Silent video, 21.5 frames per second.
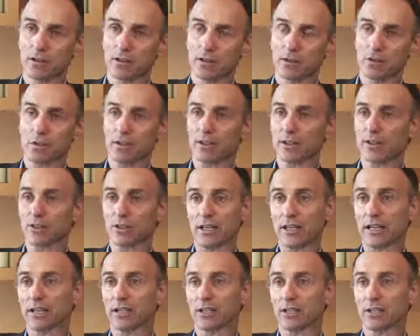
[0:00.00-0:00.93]
We can
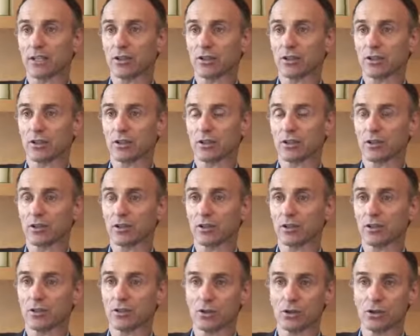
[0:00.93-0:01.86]
genetically engineer
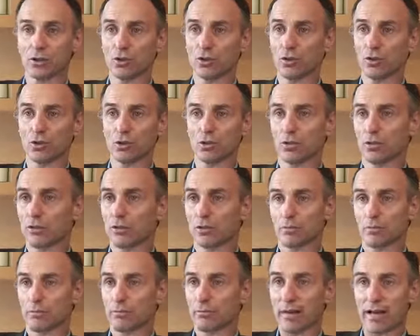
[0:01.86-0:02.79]
new
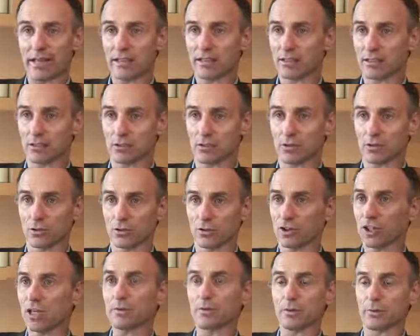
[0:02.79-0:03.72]
medicines or
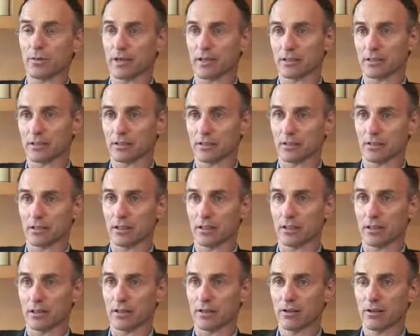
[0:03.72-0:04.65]
cheaper medicines in
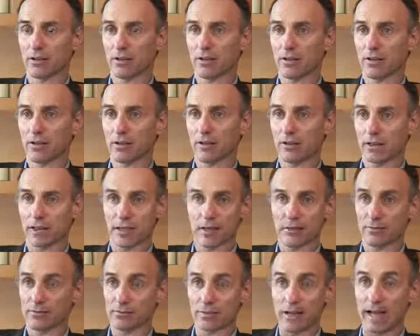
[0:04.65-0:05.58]
a
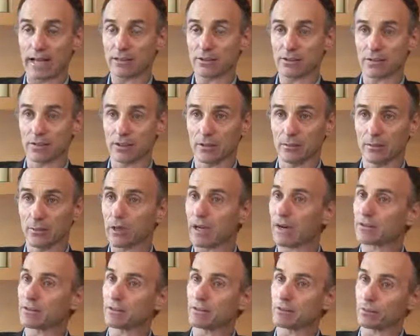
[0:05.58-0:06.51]
factory, but we
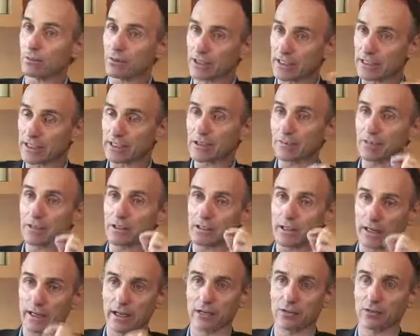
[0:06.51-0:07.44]
have to really be
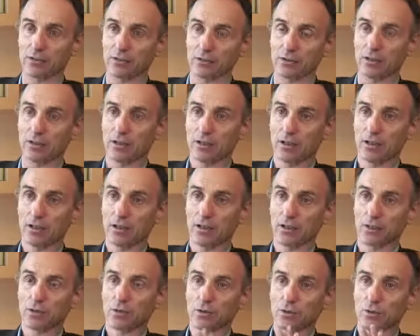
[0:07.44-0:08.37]
careful
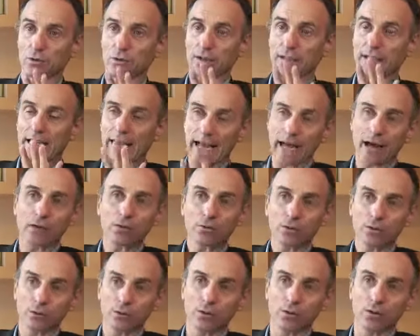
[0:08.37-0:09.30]
to account
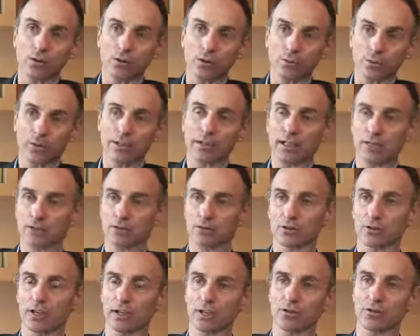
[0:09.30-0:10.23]
for the potential
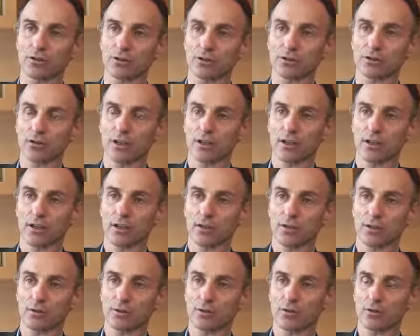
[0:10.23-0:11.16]
dangers.
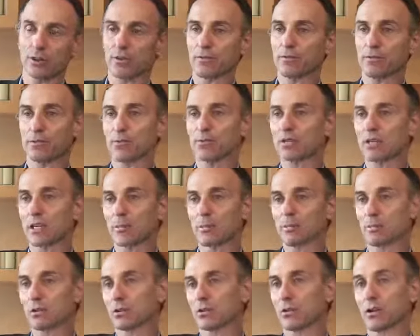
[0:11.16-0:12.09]
There was a food
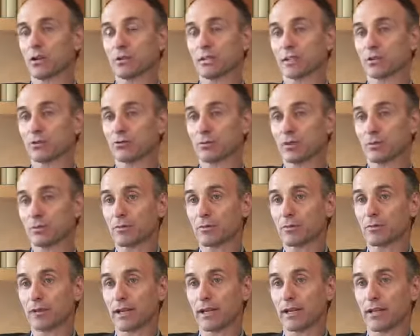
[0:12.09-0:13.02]
supplement called
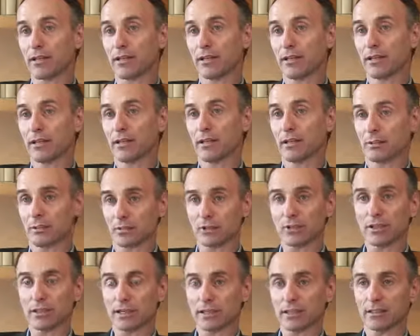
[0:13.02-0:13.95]
L-tryptophan that was
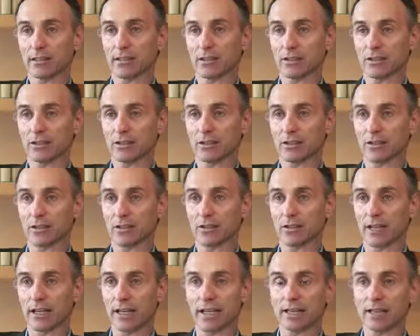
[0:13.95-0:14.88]
genetically engineered in
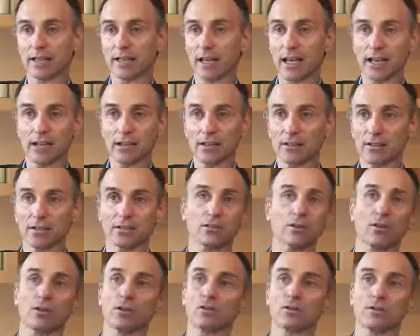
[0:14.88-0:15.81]
the 1980s that
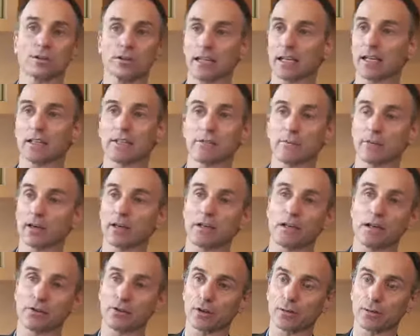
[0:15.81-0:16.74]
caused the death of about
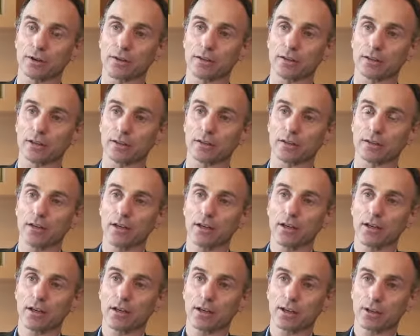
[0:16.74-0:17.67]
100 Americans
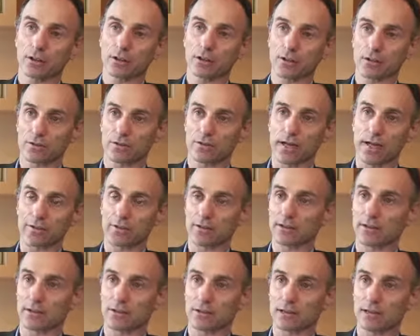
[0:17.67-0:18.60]
and caused 5 to
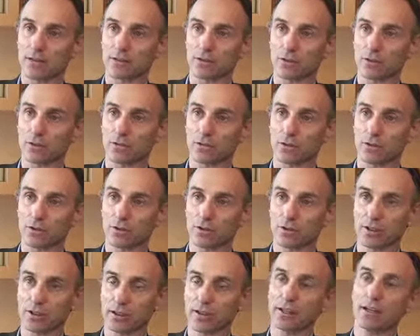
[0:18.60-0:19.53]
10,000 to fall
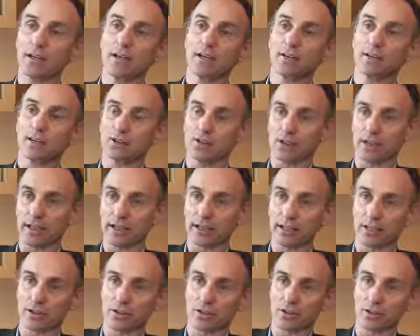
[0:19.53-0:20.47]
sick. The genetic
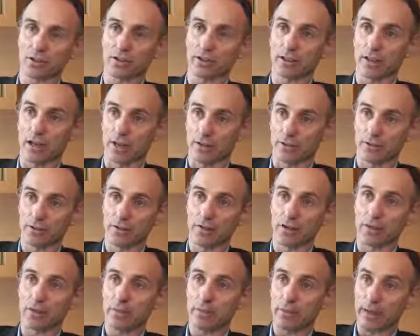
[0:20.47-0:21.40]
engineering of
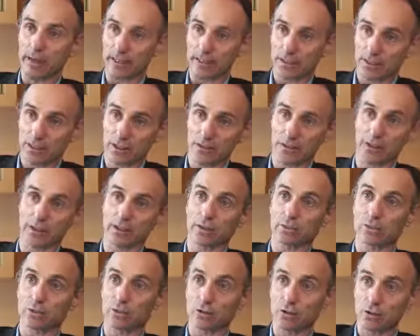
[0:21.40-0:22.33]
the bacteria
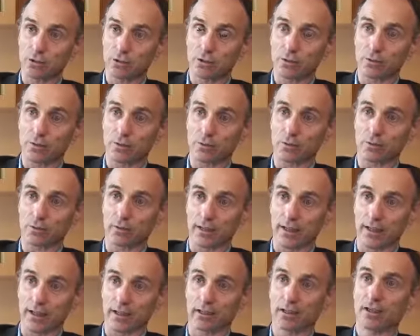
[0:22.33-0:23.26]
that produced the
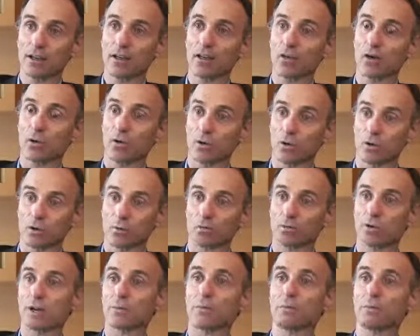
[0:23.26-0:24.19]
tryptophan was
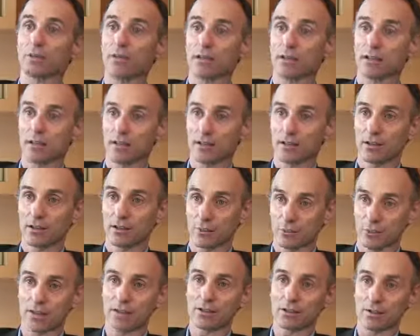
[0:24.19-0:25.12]
probably the
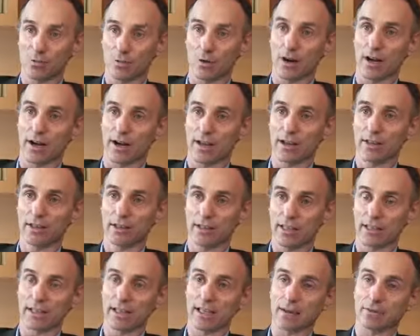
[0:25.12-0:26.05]
reason why the
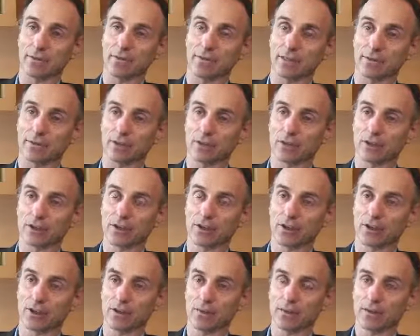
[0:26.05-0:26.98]
deadly epidemic
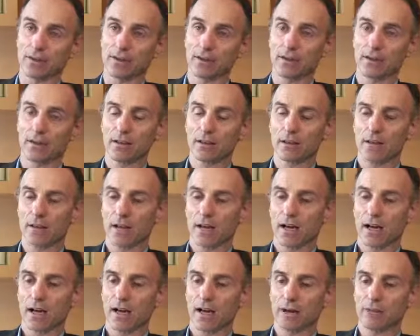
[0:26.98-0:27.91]
occurred.
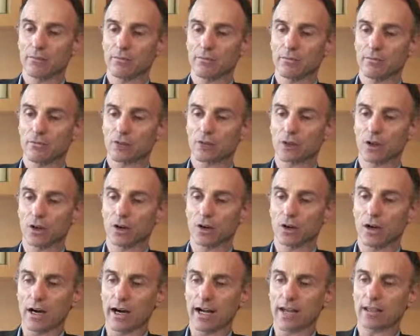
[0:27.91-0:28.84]

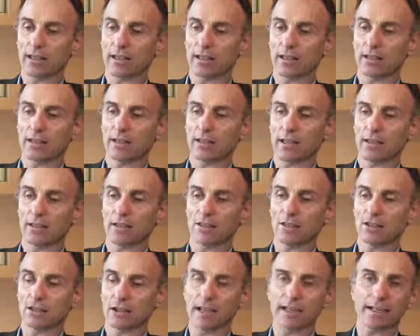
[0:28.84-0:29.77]
So I think that
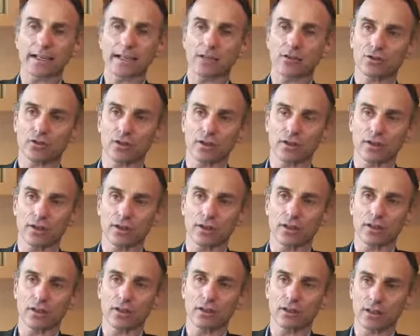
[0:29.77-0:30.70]
genetic
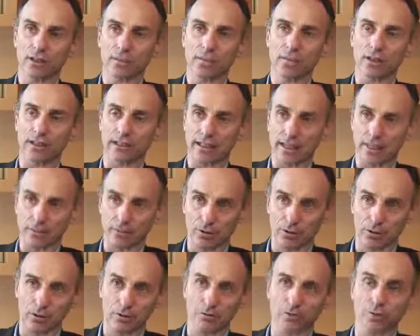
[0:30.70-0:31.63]
engineering is something that can be
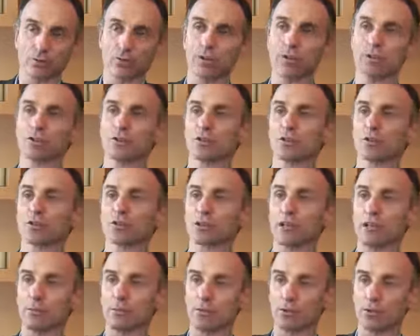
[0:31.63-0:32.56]
used for research,
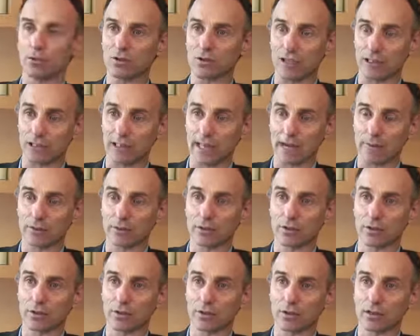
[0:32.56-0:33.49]
can be used in a
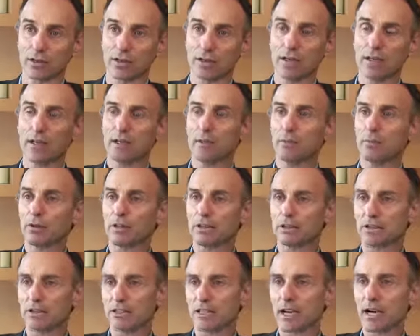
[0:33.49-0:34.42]
laboratory, but
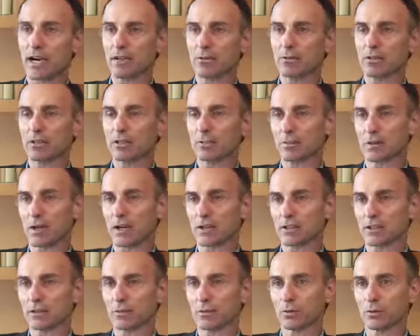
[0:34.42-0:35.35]
it's not
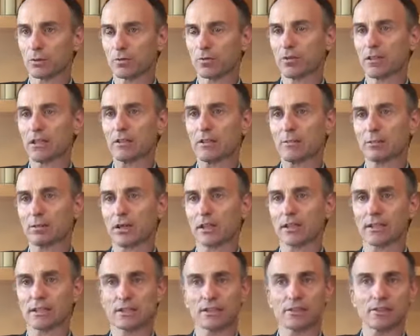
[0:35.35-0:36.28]
responsible to feed the
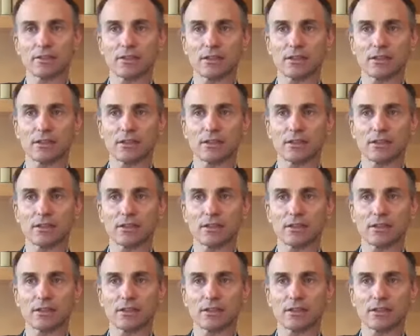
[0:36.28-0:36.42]
products of this